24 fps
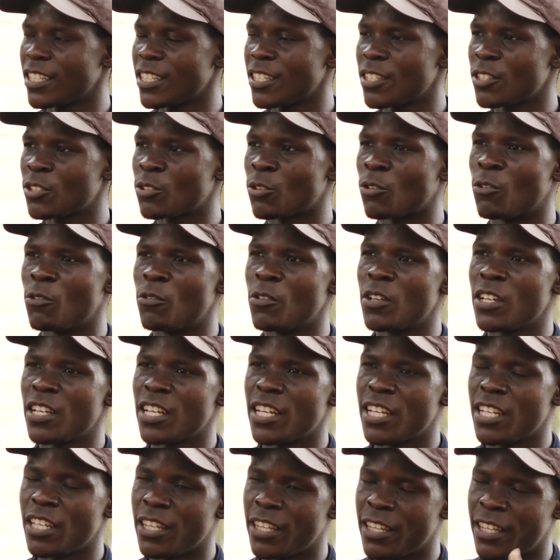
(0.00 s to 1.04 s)
So
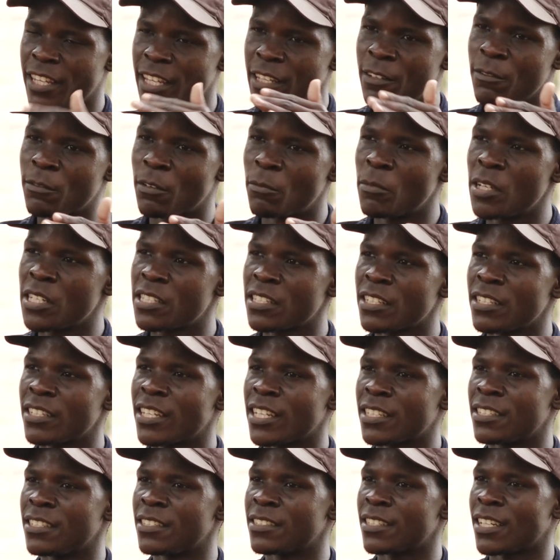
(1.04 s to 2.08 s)
the information
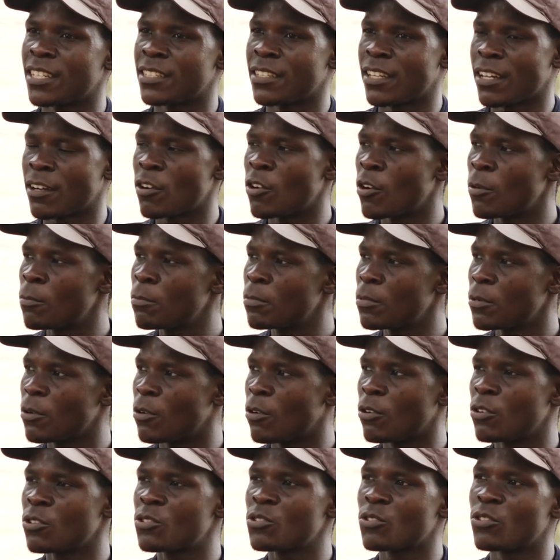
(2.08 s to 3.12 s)
that is at the COP
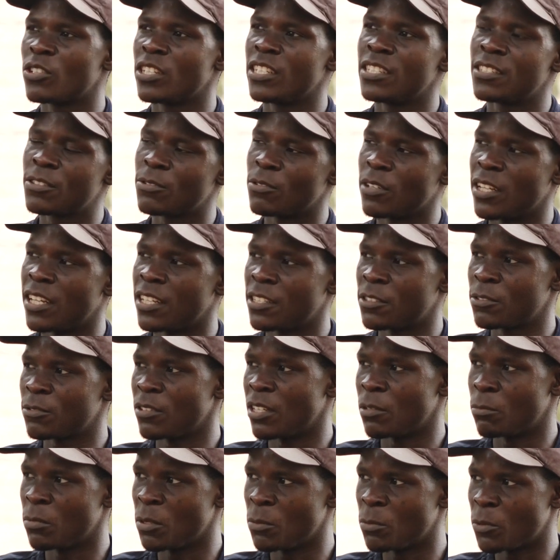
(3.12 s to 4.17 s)
also needs to get to
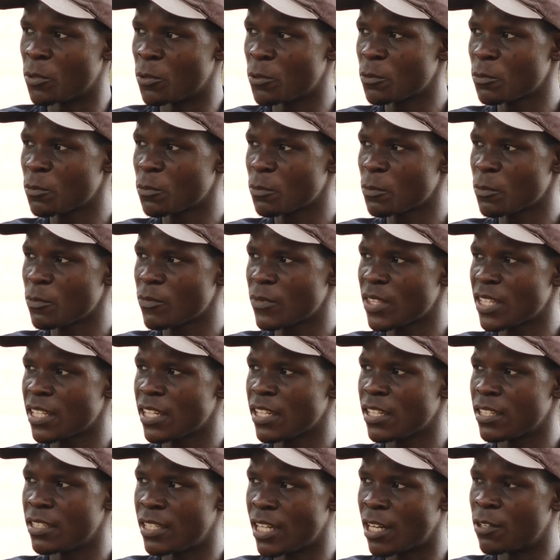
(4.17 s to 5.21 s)
the people
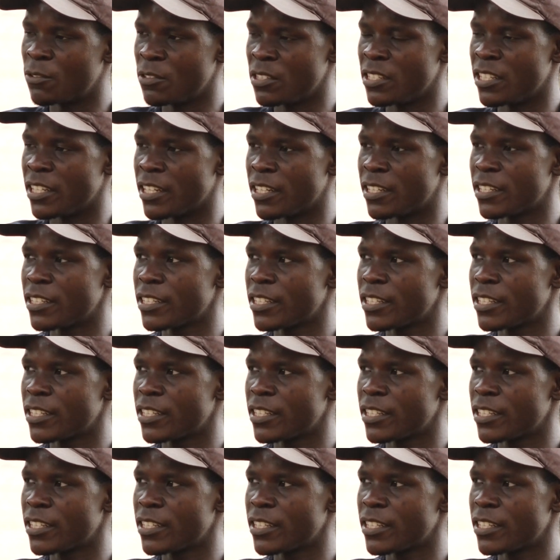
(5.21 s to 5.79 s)
down here.